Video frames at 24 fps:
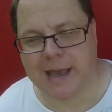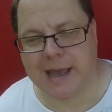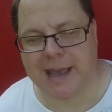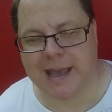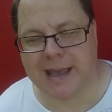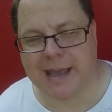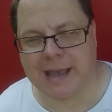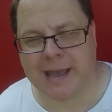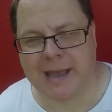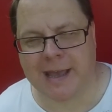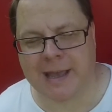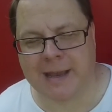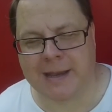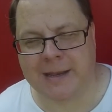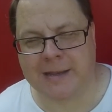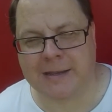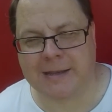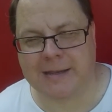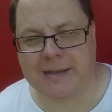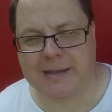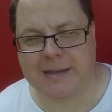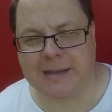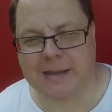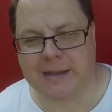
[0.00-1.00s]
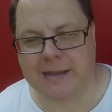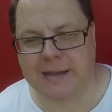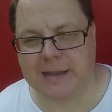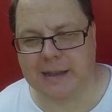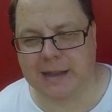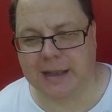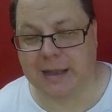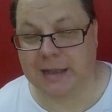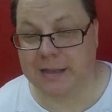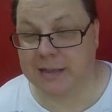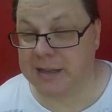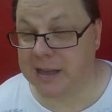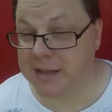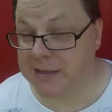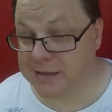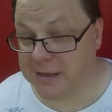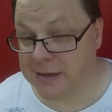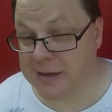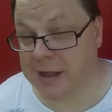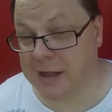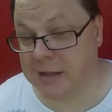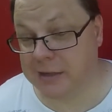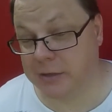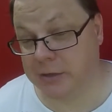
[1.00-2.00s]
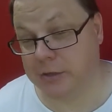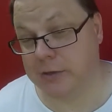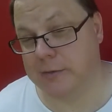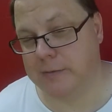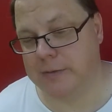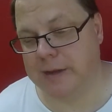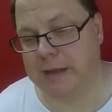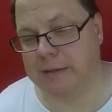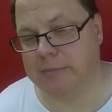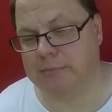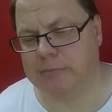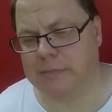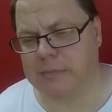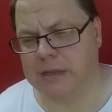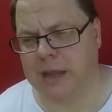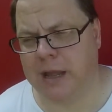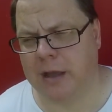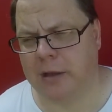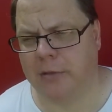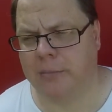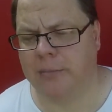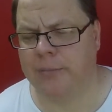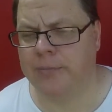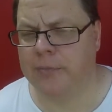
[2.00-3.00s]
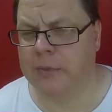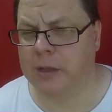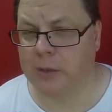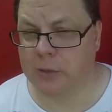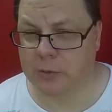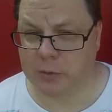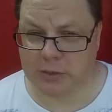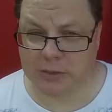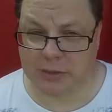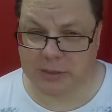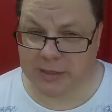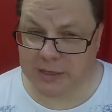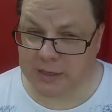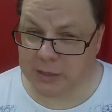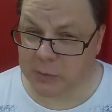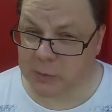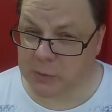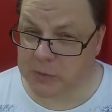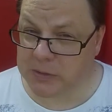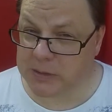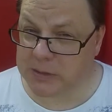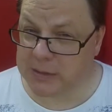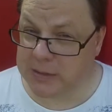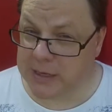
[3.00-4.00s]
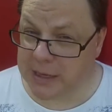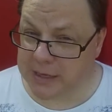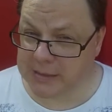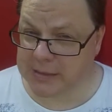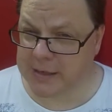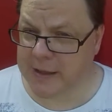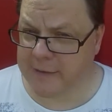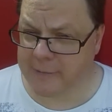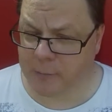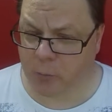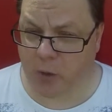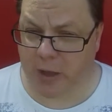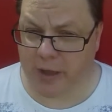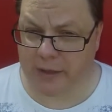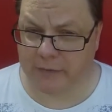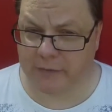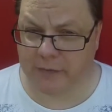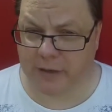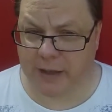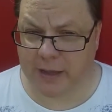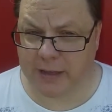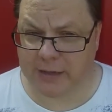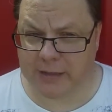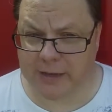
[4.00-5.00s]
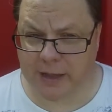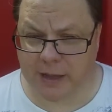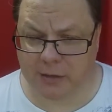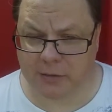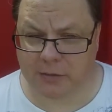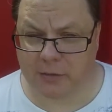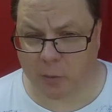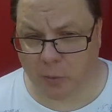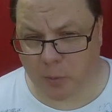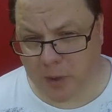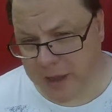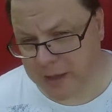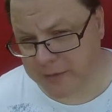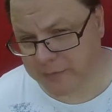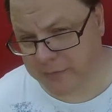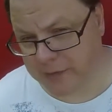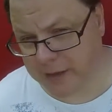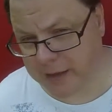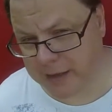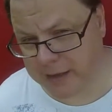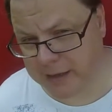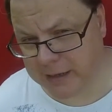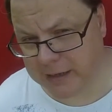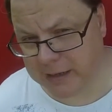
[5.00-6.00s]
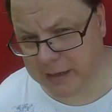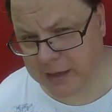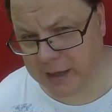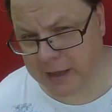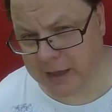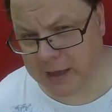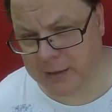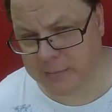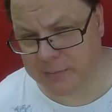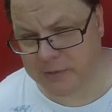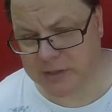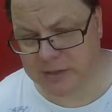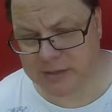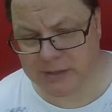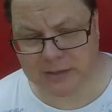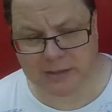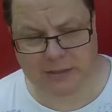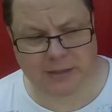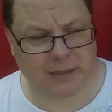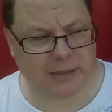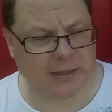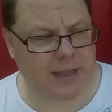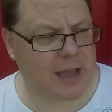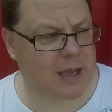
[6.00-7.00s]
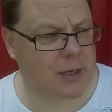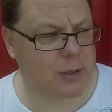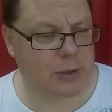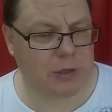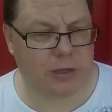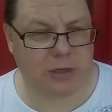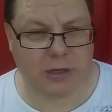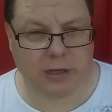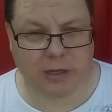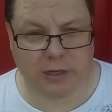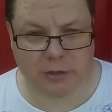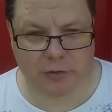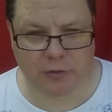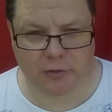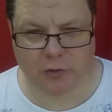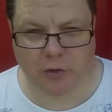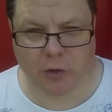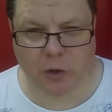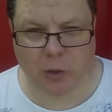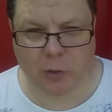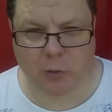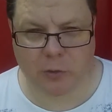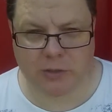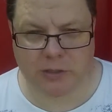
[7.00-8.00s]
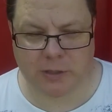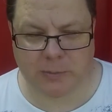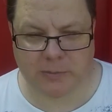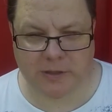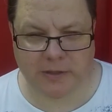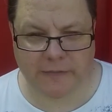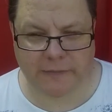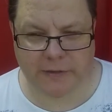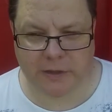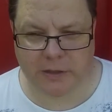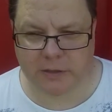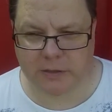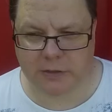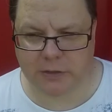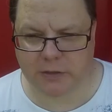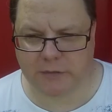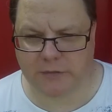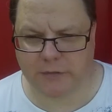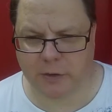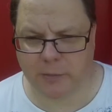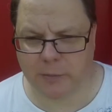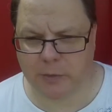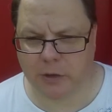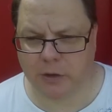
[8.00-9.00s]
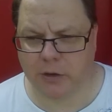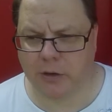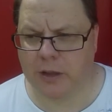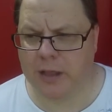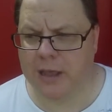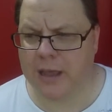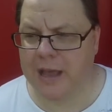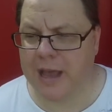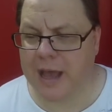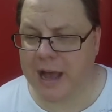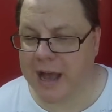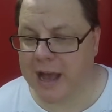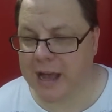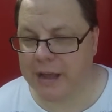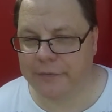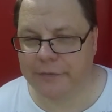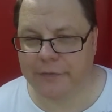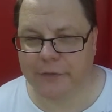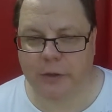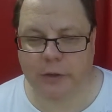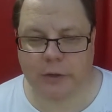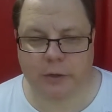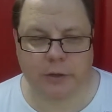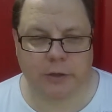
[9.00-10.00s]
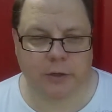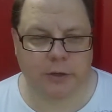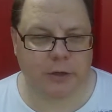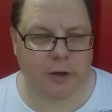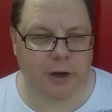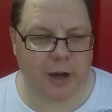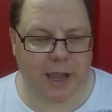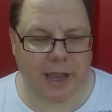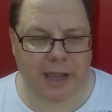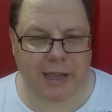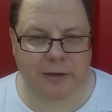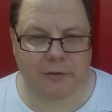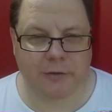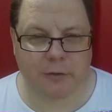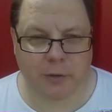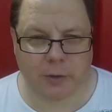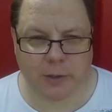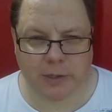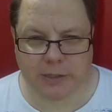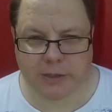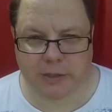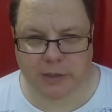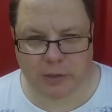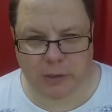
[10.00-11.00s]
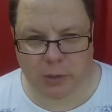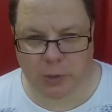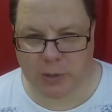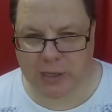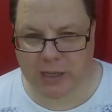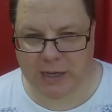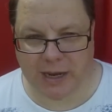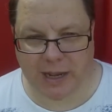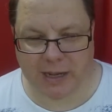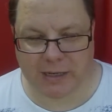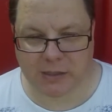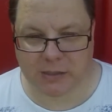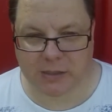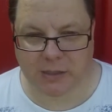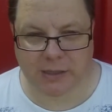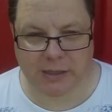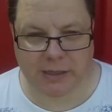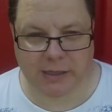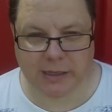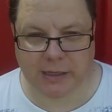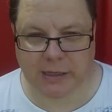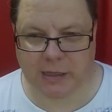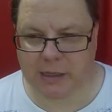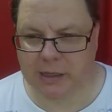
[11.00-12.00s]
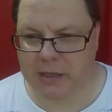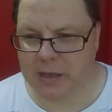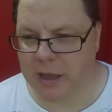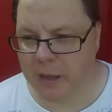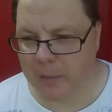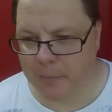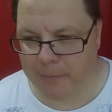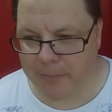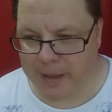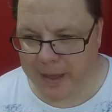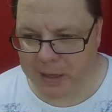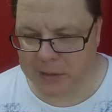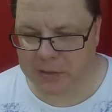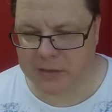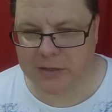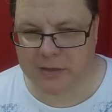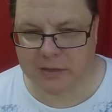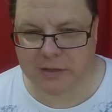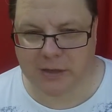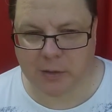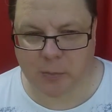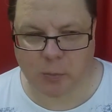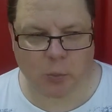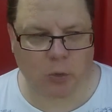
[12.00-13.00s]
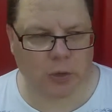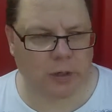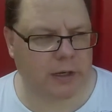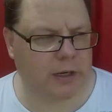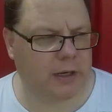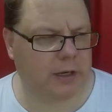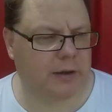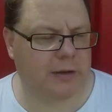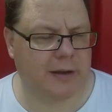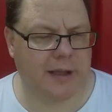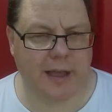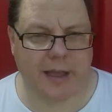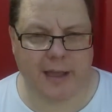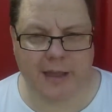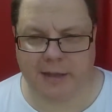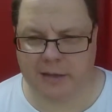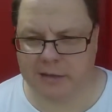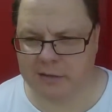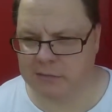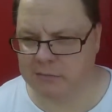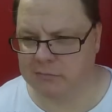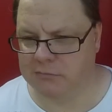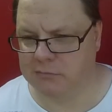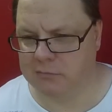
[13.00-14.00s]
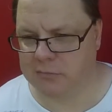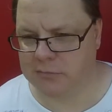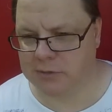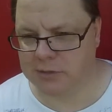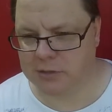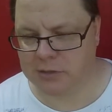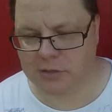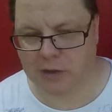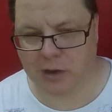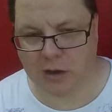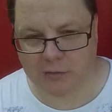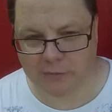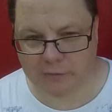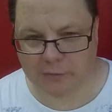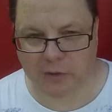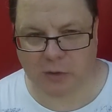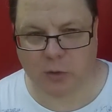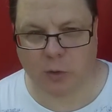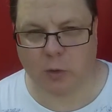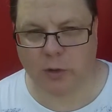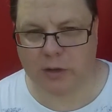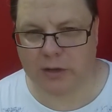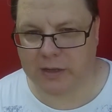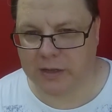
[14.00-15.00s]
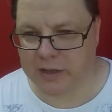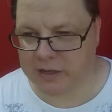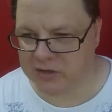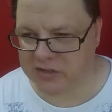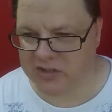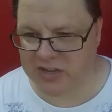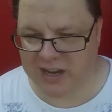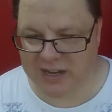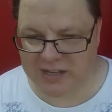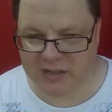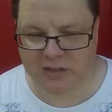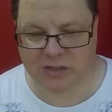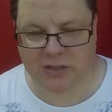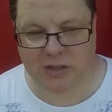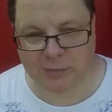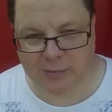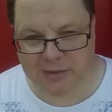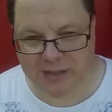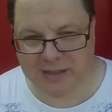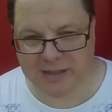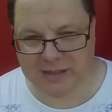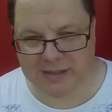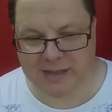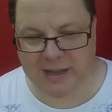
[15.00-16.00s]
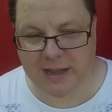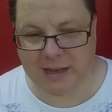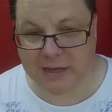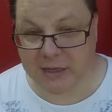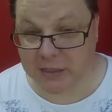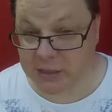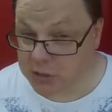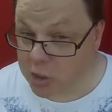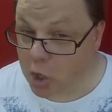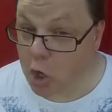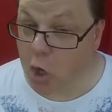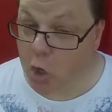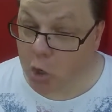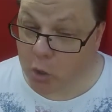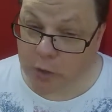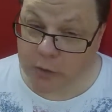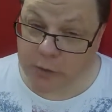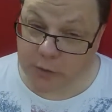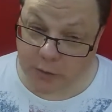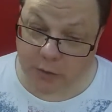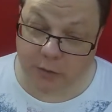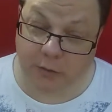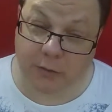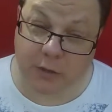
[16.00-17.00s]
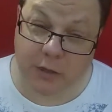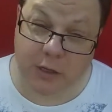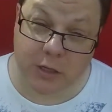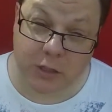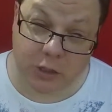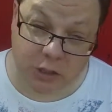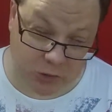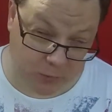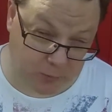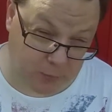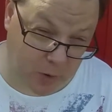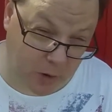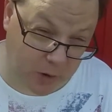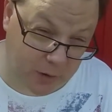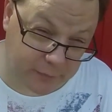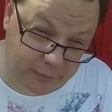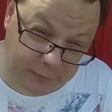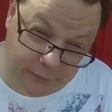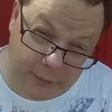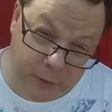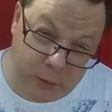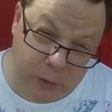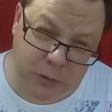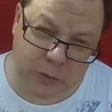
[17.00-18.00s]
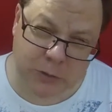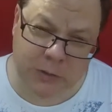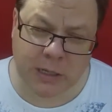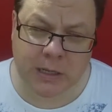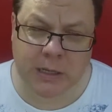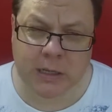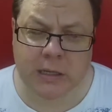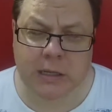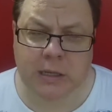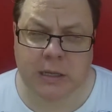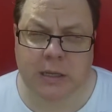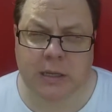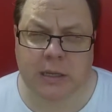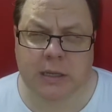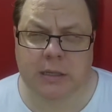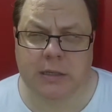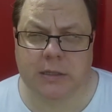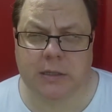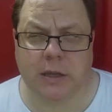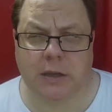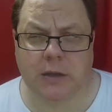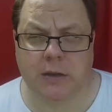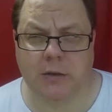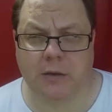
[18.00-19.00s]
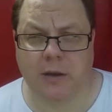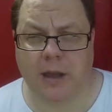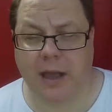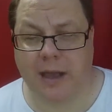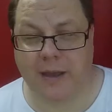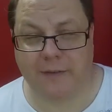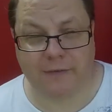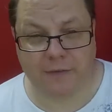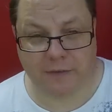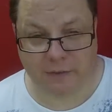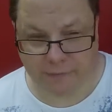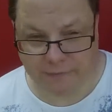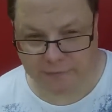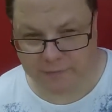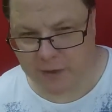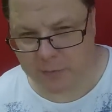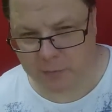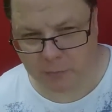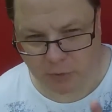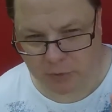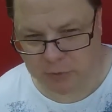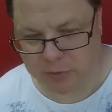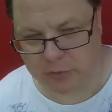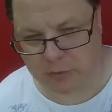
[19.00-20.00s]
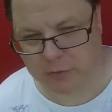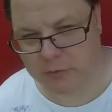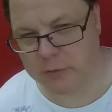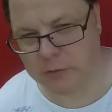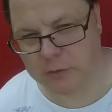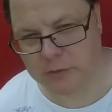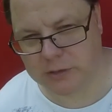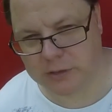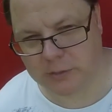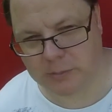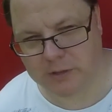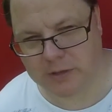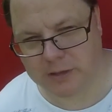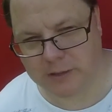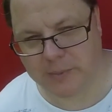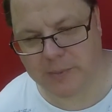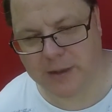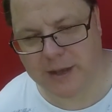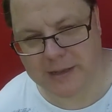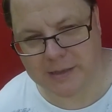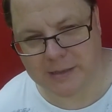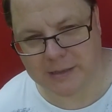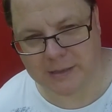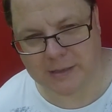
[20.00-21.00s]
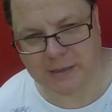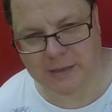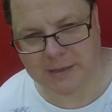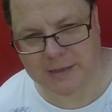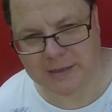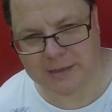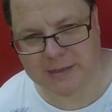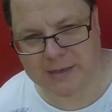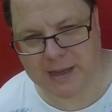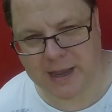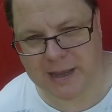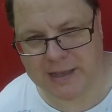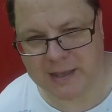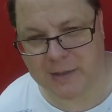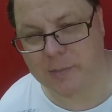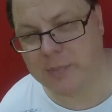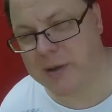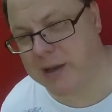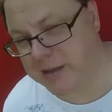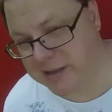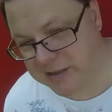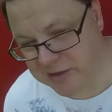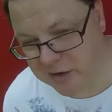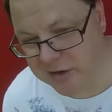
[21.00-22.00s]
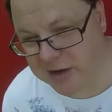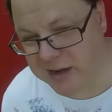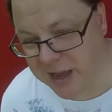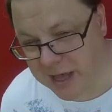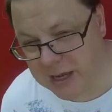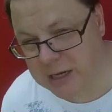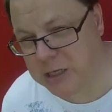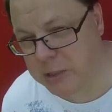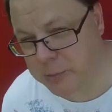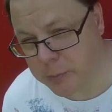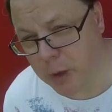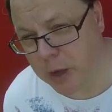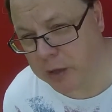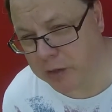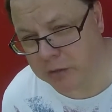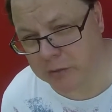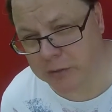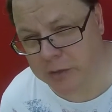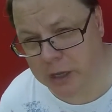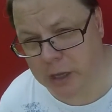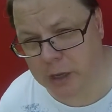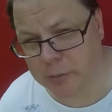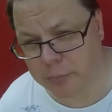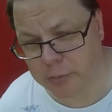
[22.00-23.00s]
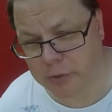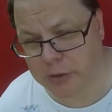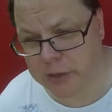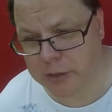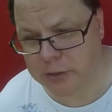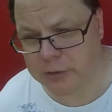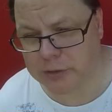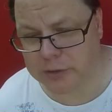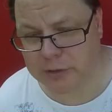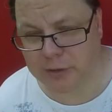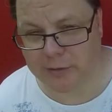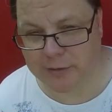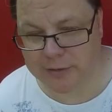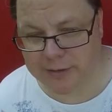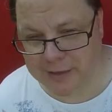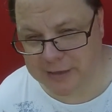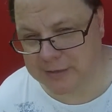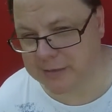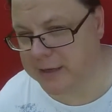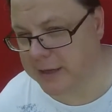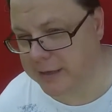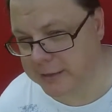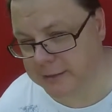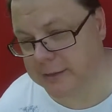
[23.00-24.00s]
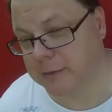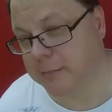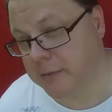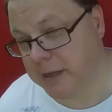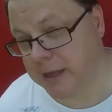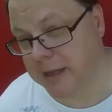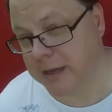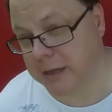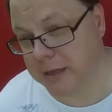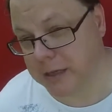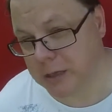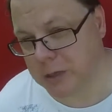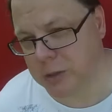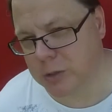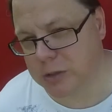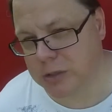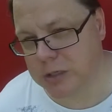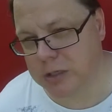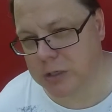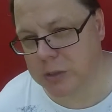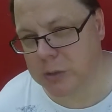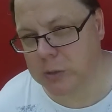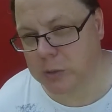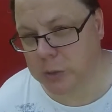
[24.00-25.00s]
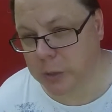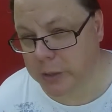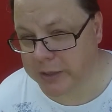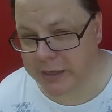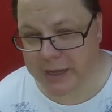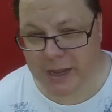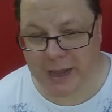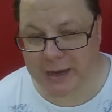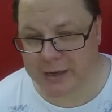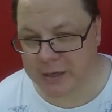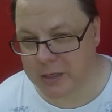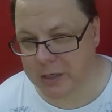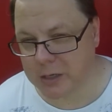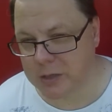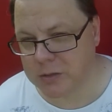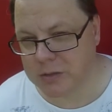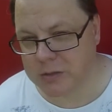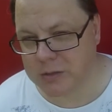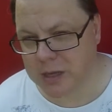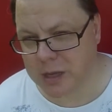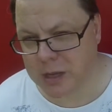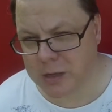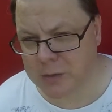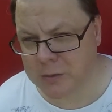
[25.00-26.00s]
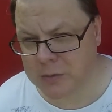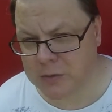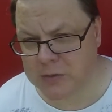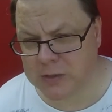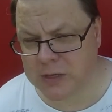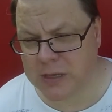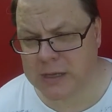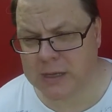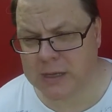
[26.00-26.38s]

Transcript: And it's a nice unit. Now, of course, this one does have Wi-Fi. Now, the Wi-Fi option just allows you to control some of the features from your iPhone or your Android, so you can actually mount it somewhere and start recording and change some of the settings on your smartphone, so you don't have to fumble through some of the buttons on the side. The buttons are kind of small on GoPros, so it does take some getting used to learning how to use those.